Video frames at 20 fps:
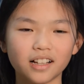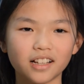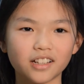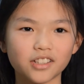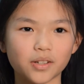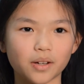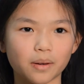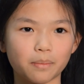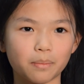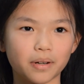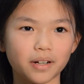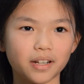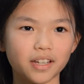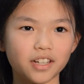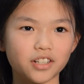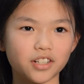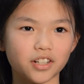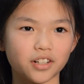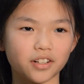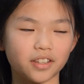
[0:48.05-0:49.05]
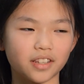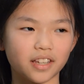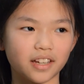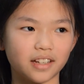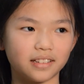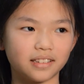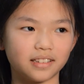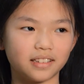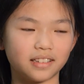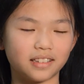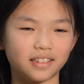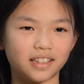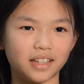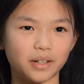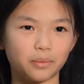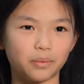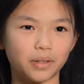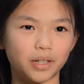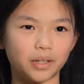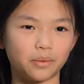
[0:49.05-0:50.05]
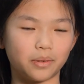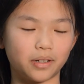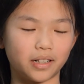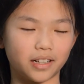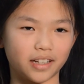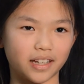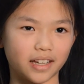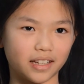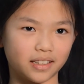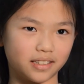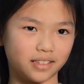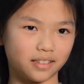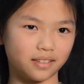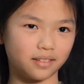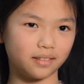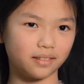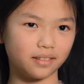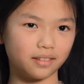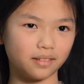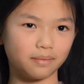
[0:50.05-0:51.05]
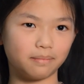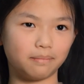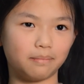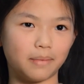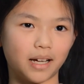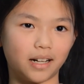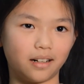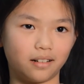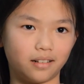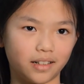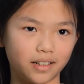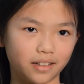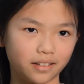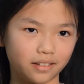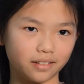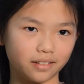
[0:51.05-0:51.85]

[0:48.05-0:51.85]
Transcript: so I'm pretty sure that they wouldn't want to get mud on it.